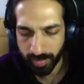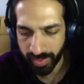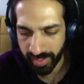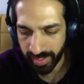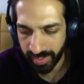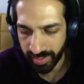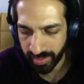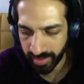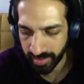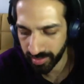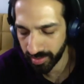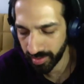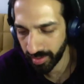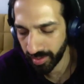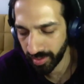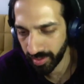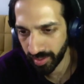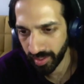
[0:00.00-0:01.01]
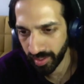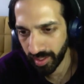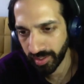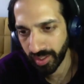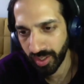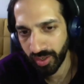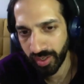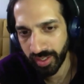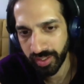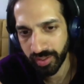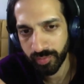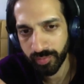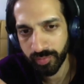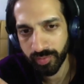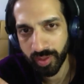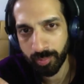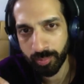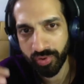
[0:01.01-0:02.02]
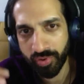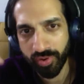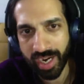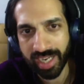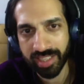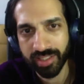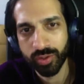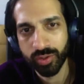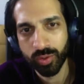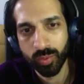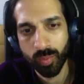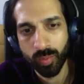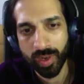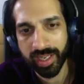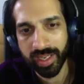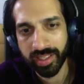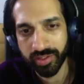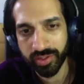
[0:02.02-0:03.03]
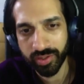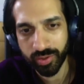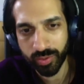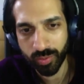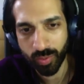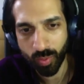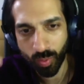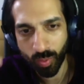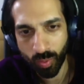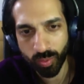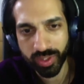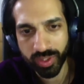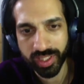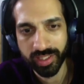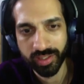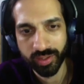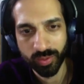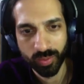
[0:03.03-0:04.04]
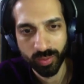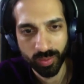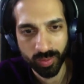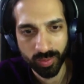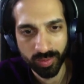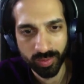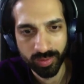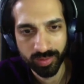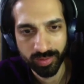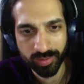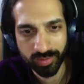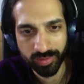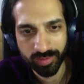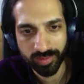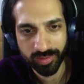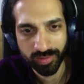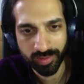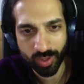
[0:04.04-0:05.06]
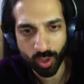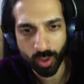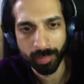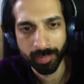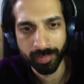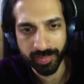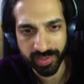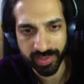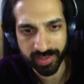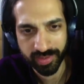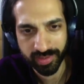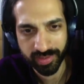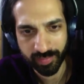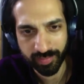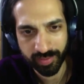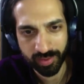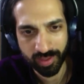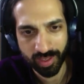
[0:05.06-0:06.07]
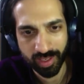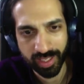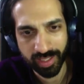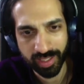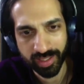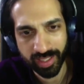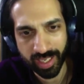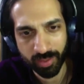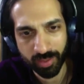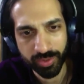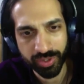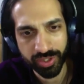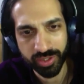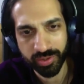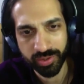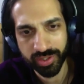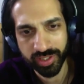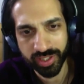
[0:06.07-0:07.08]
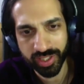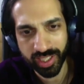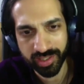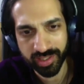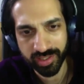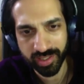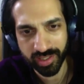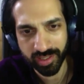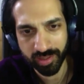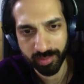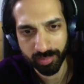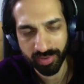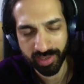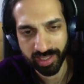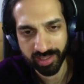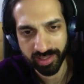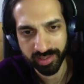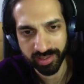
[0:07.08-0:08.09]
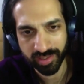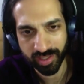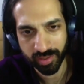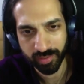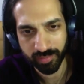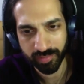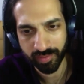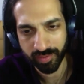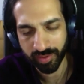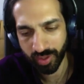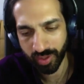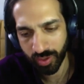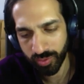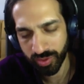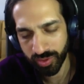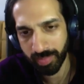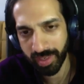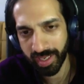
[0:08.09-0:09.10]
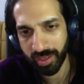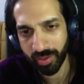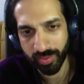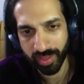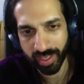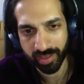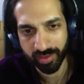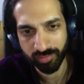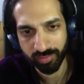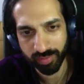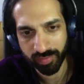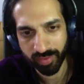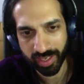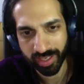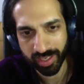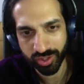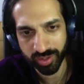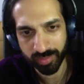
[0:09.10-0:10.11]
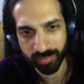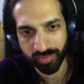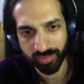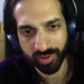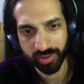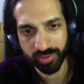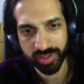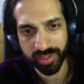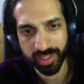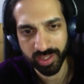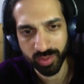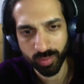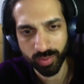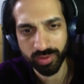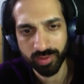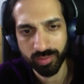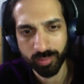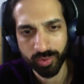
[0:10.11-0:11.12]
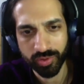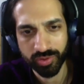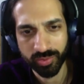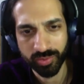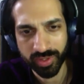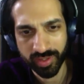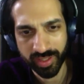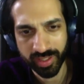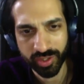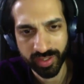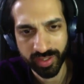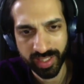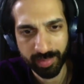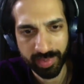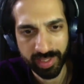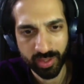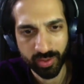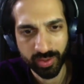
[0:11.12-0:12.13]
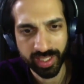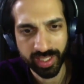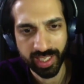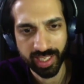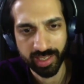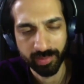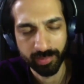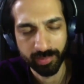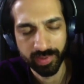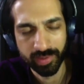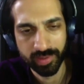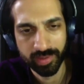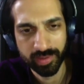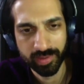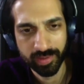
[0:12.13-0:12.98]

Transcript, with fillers: would be a kind of a practical way to audit your comms if you like how would you hmm. suggest that a practice kind of goes about that reflection process what what sorts of things should they be looking at